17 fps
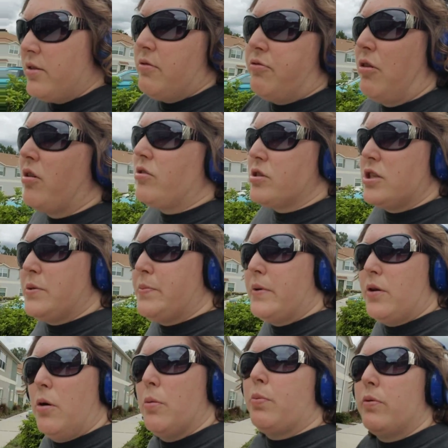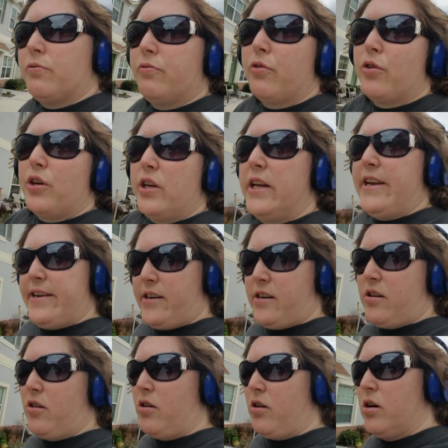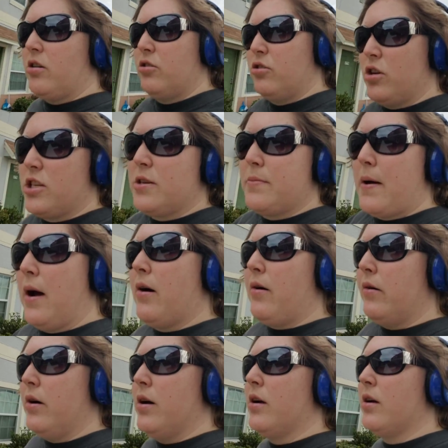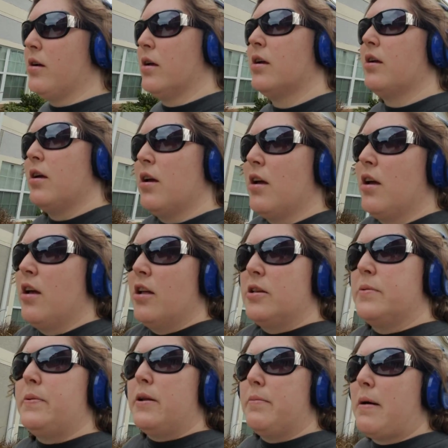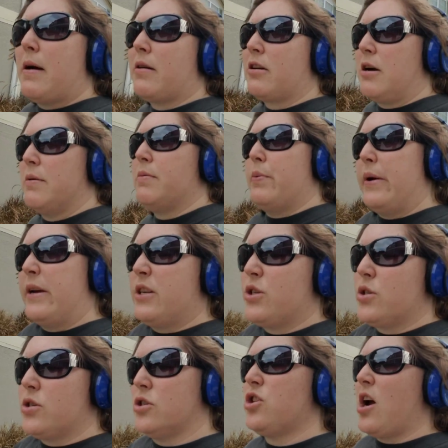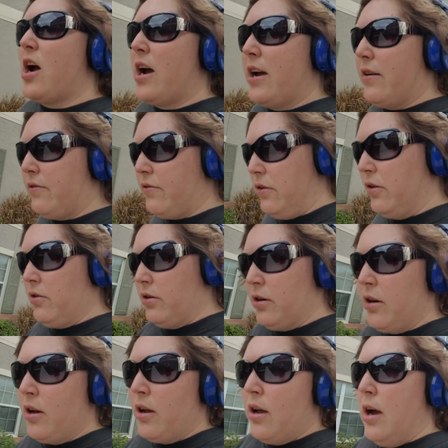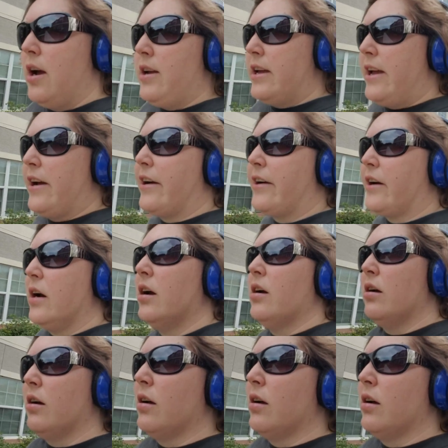Frozen's been open for a year, just about. It's been about a couple weeks shy of a year.